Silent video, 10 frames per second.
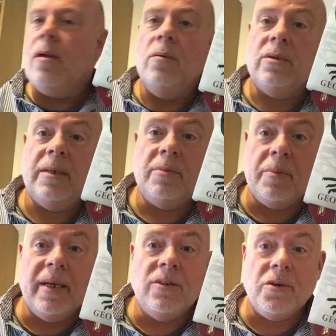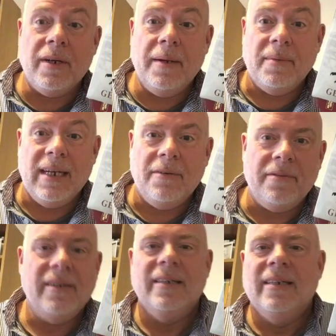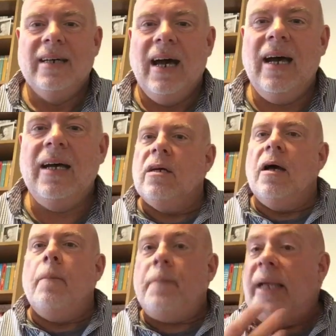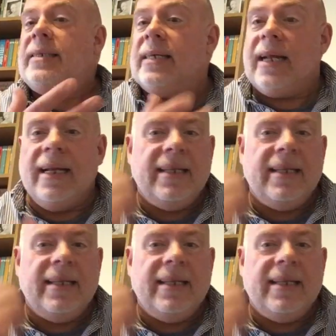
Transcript: Oh, seems to be enjoying himself. Basically,